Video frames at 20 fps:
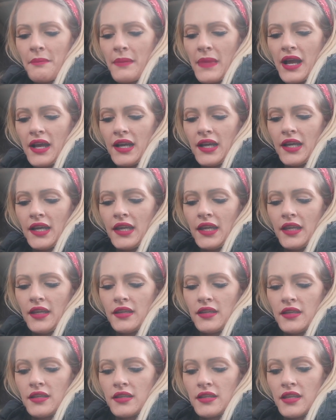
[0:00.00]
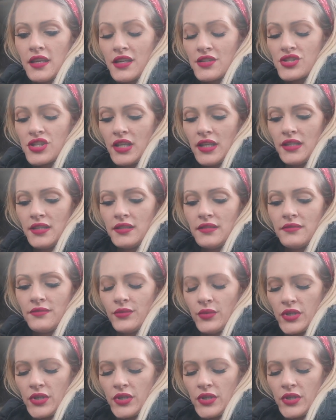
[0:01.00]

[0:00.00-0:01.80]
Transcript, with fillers: my kitchen,